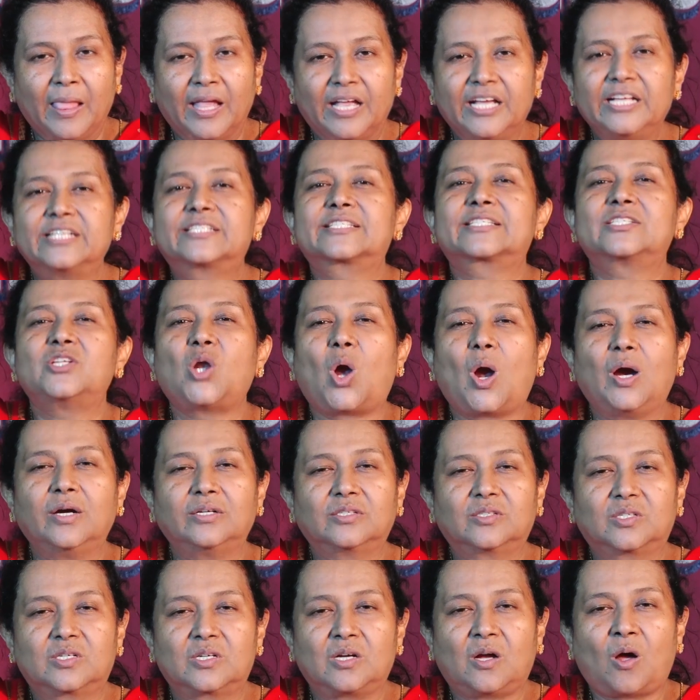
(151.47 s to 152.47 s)
It's
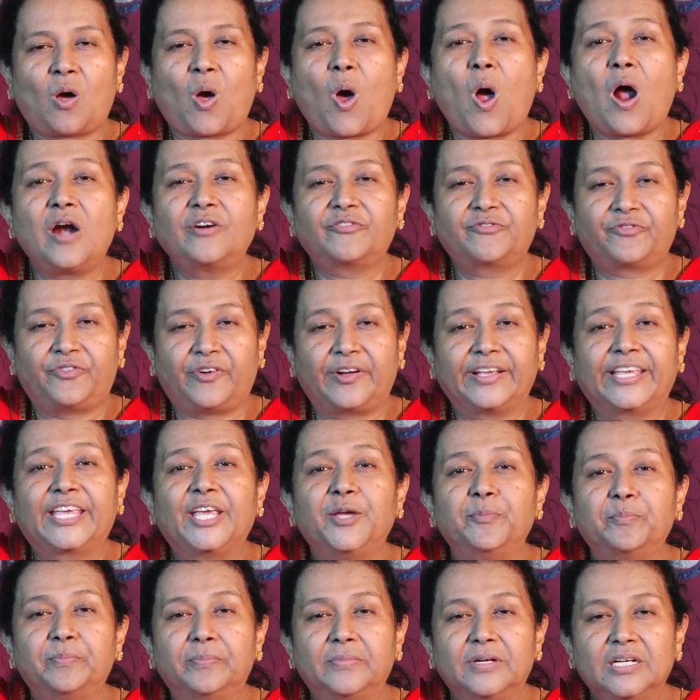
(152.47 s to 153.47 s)
not hard for
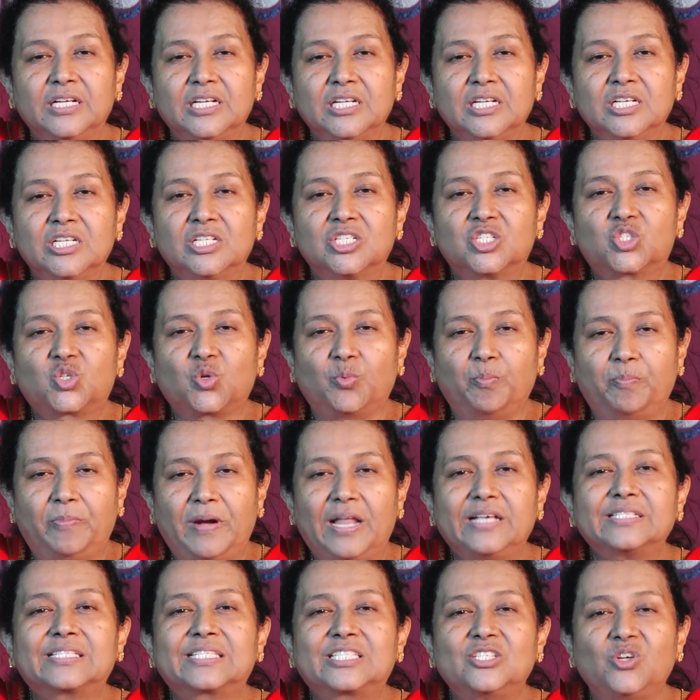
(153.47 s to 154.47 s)
Him to
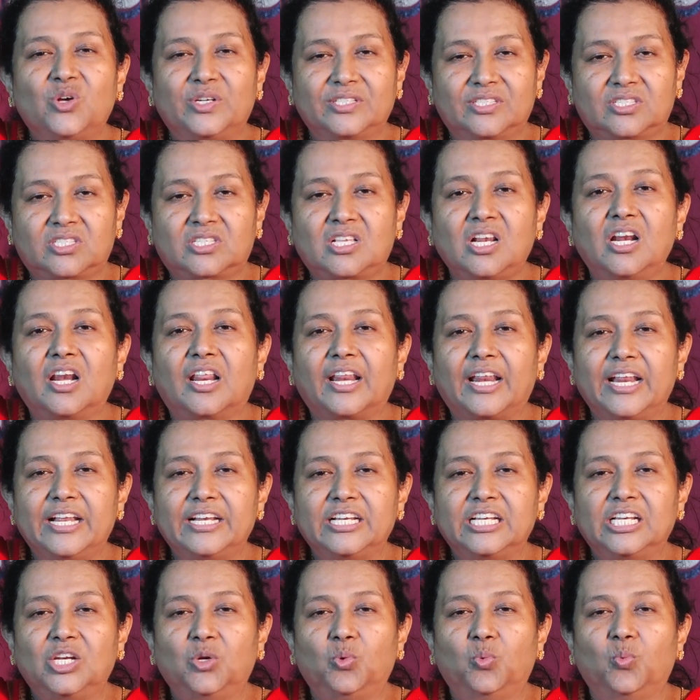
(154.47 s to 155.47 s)
bless your
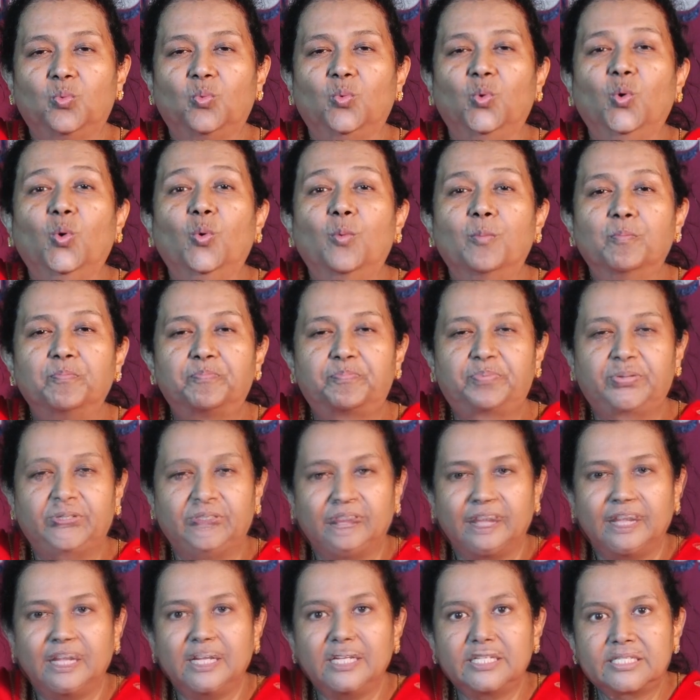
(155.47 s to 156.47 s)
children's womb.
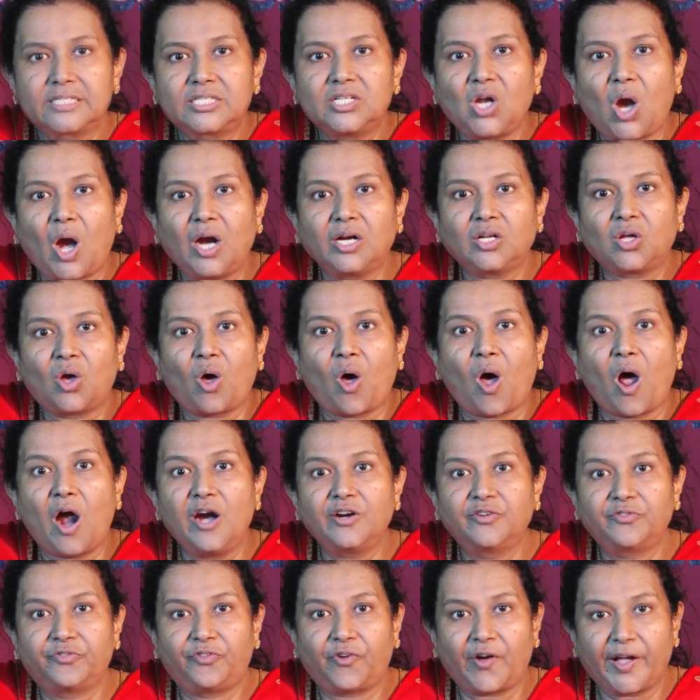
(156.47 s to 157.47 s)
It's not
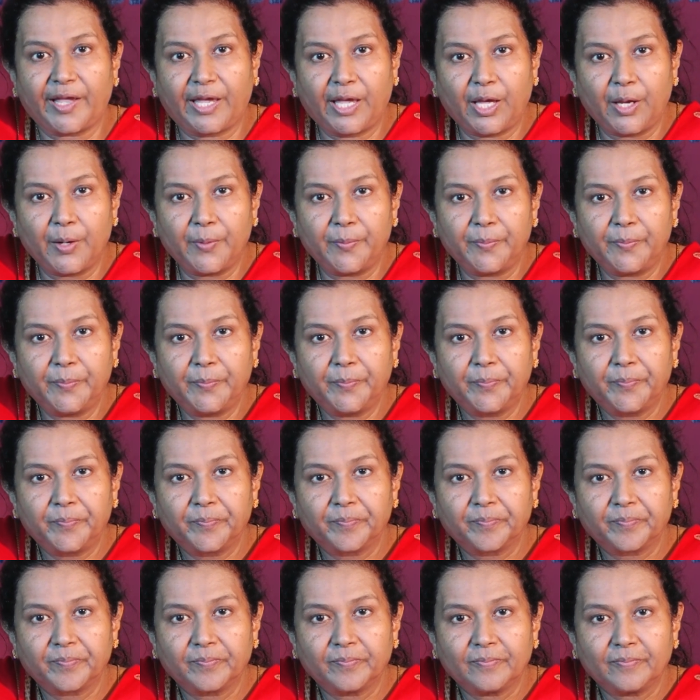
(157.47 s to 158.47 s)
hard for Him
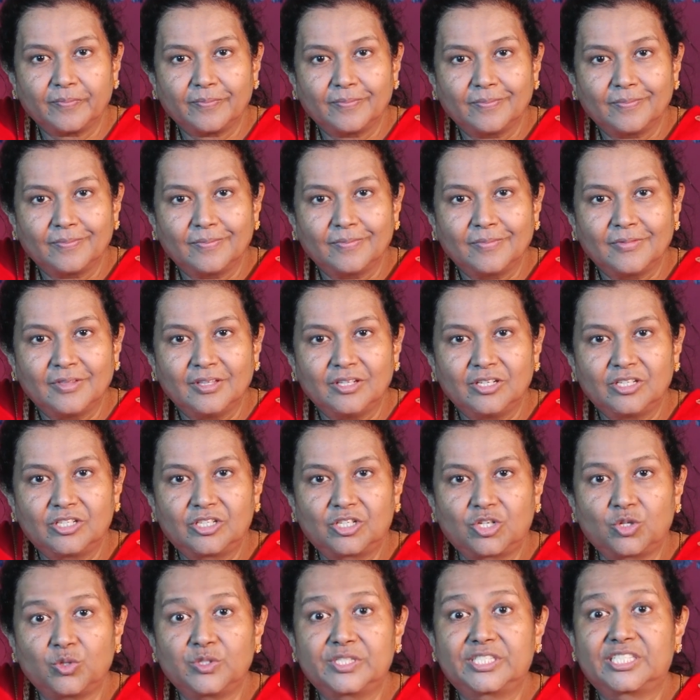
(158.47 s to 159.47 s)

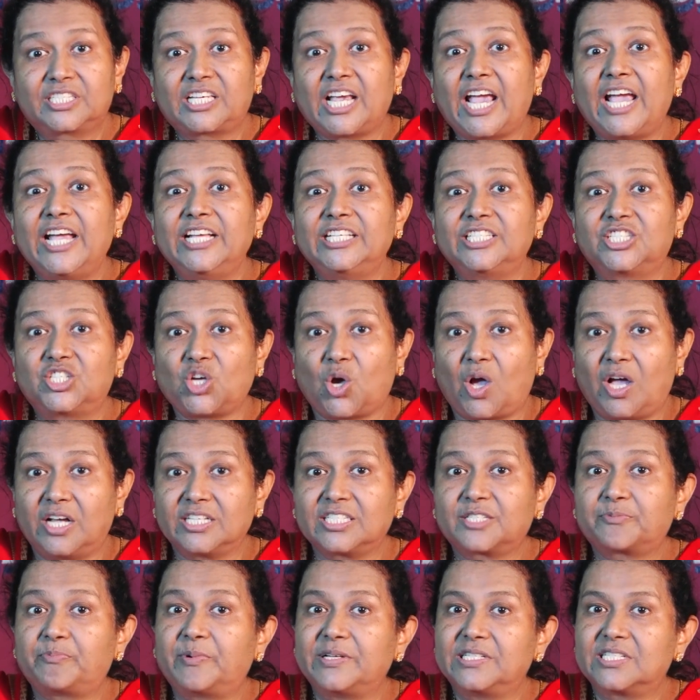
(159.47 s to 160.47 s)
to change your
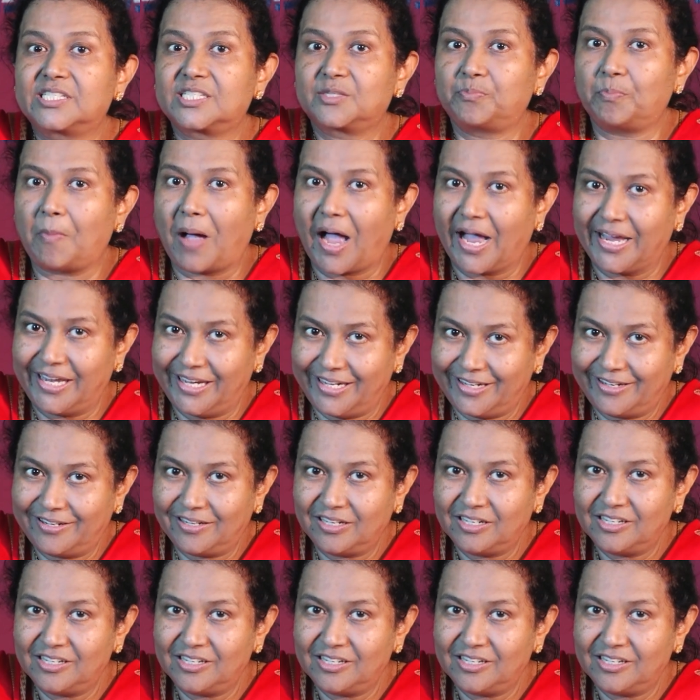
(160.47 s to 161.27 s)
husband's mind.